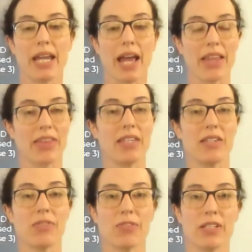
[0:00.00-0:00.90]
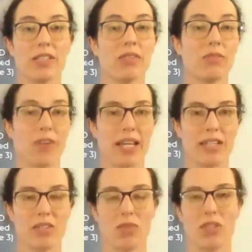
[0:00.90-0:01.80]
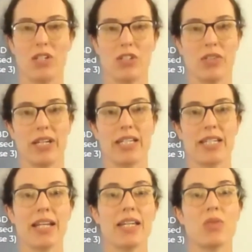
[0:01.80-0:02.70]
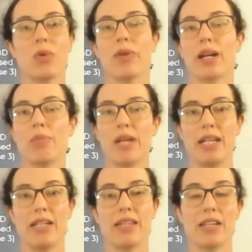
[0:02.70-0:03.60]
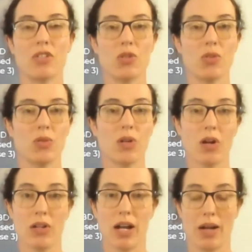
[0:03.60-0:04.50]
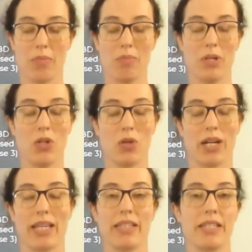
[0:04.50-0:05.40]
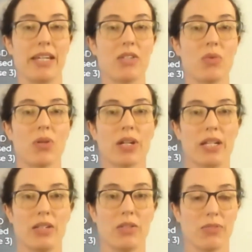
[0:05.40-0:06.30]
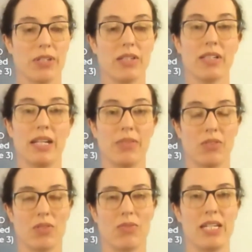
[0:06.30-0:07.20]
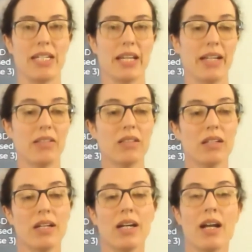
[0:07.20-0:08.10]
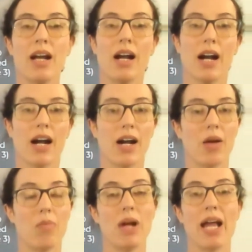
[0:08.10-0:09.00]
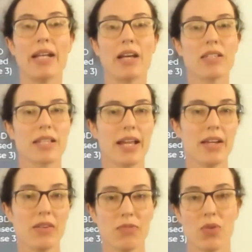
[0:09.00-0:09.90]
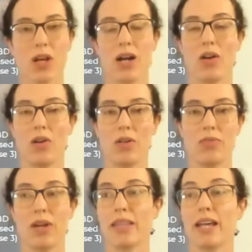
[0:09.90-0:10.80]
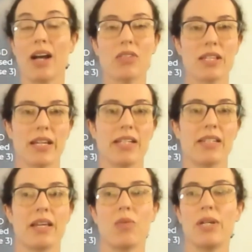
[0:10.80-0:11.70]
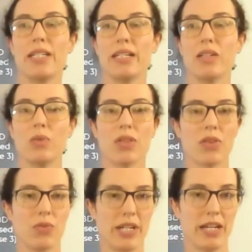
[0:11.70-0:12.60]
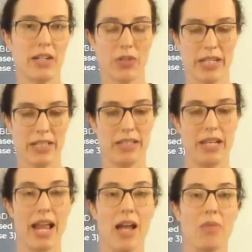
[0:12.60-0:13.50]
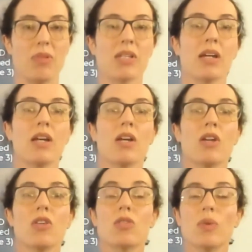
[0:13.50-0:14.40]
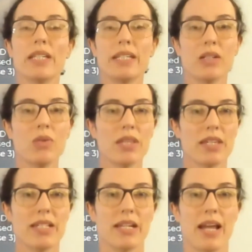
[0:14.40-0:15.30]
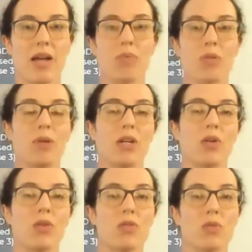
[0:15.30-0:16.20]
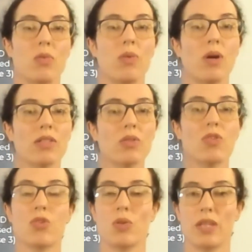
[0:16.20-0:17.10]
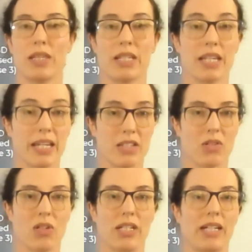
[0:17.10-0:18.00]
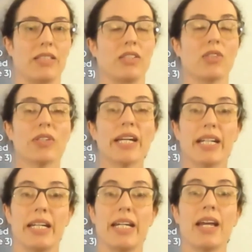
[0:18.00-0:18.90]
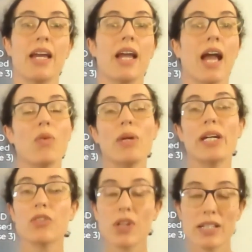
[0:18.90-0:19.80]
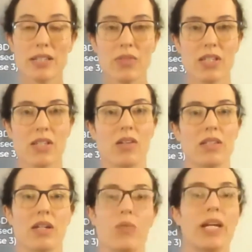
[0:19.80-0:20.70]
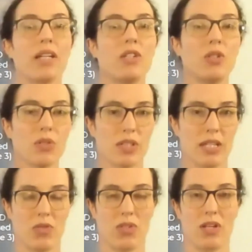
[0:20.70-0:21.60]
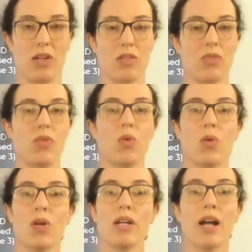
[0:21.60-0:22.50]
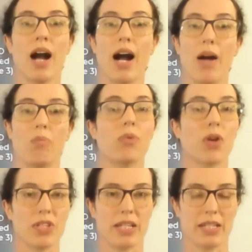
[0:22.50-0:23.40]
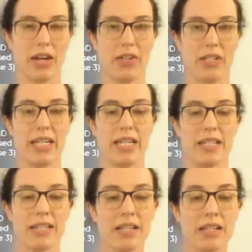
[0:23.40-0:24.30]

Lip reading: At the different phases of the engineering studies, we recommend that you look at the test work in different levels of detail. And I'll say at the outset that we deal with 3 accredited labs. So we deal with these labs because we want to ensure that the tests are conducted correctly and we can trust the results and we can use these results for process guarantees.